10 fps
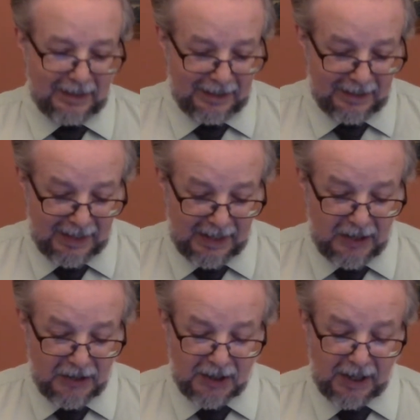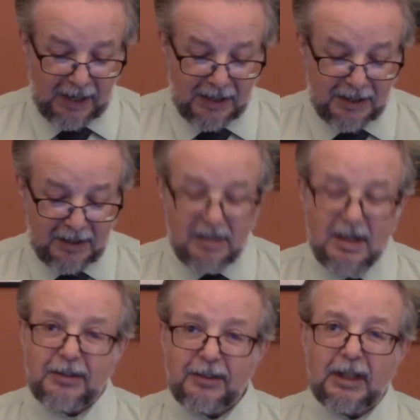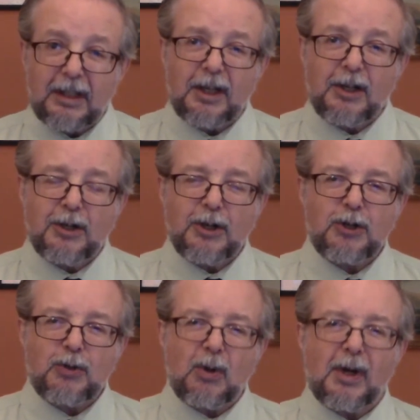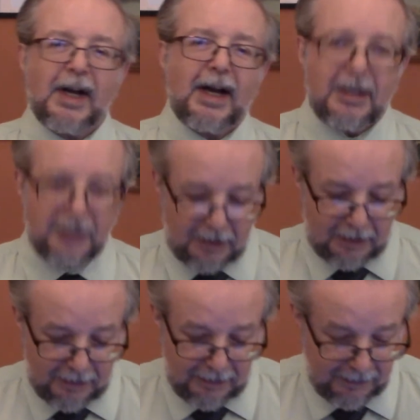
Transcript: and he says, "Nothing can destroy us.